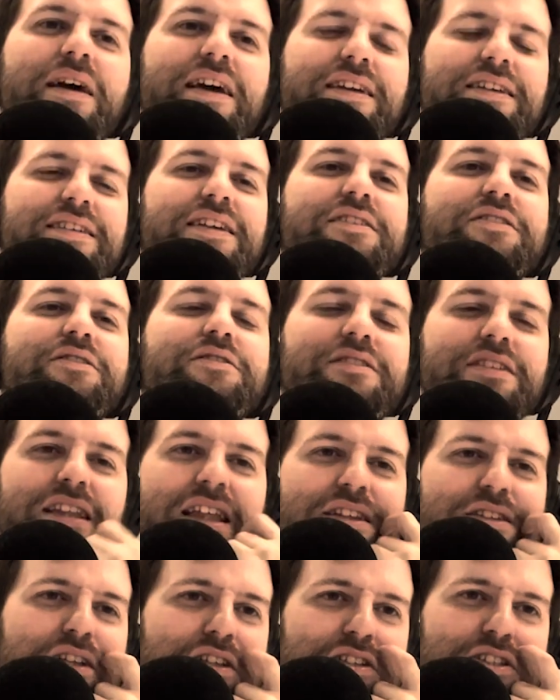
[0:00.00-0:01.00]
any sense. Because
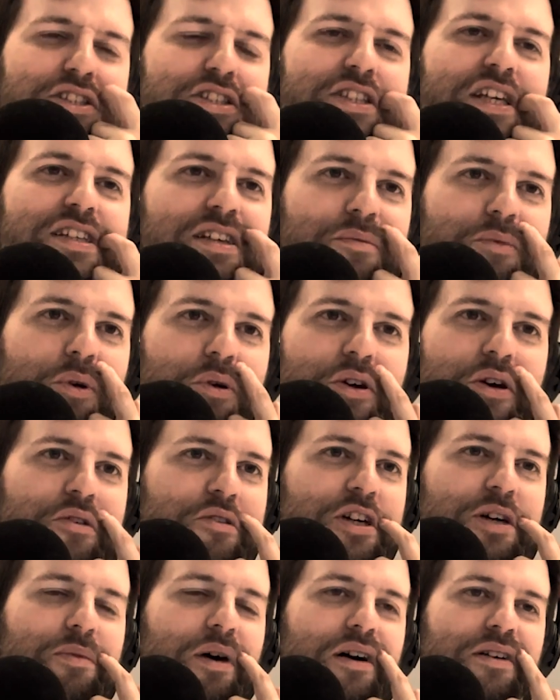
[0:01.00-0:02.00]
he just says, "I'm not going
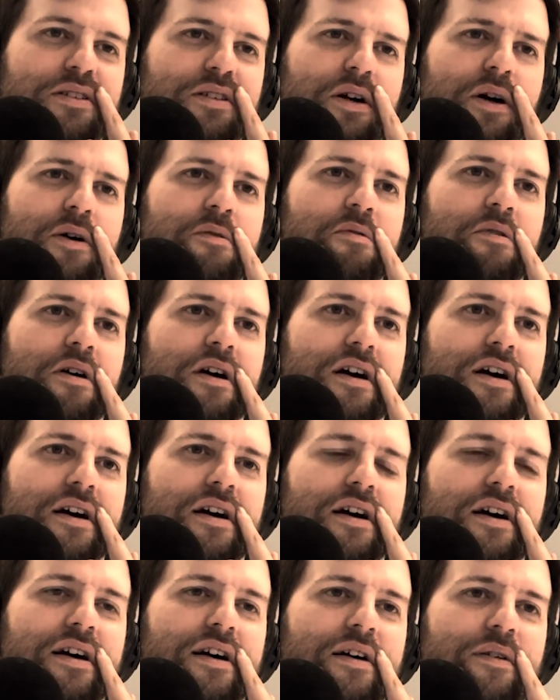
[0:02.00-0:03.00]
commando." No, he
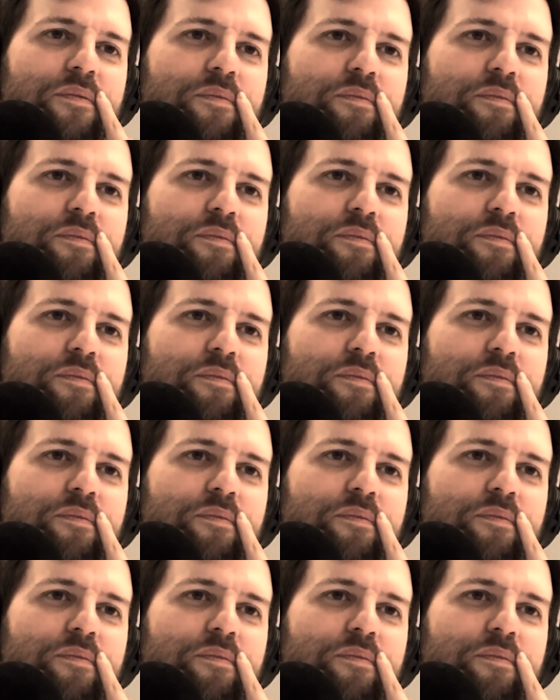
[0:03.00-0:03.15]
says, "I'm not,"